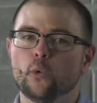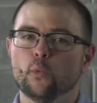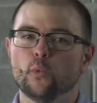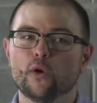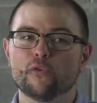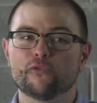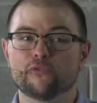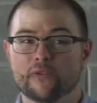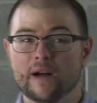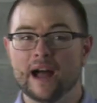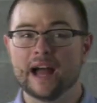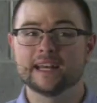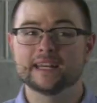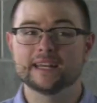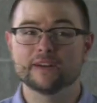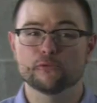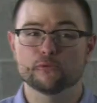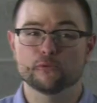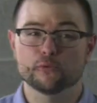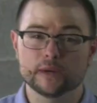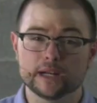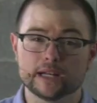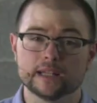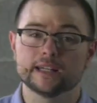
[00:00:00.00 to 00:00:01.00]
we'll find it
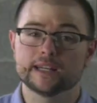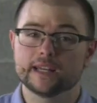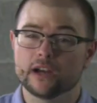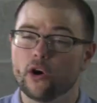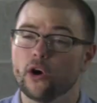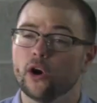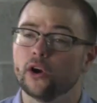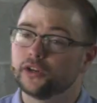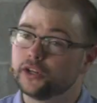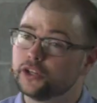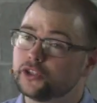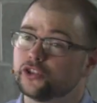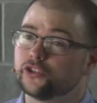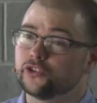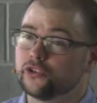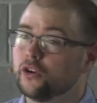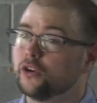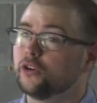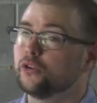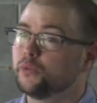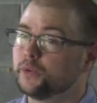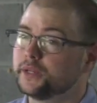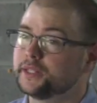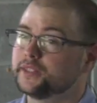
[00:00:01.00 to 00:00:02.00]
really hard to
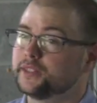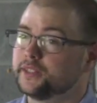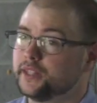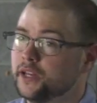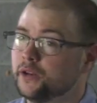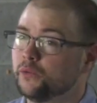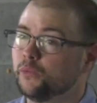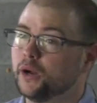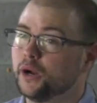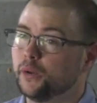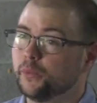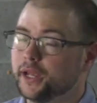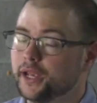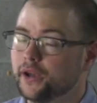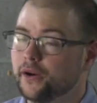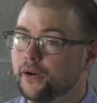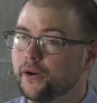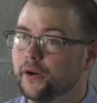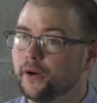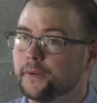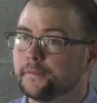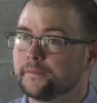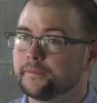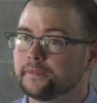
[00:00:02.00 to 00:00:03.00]
struggle with sin where we
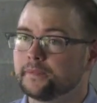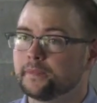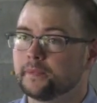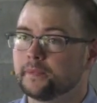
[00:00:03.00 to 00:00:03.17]
are.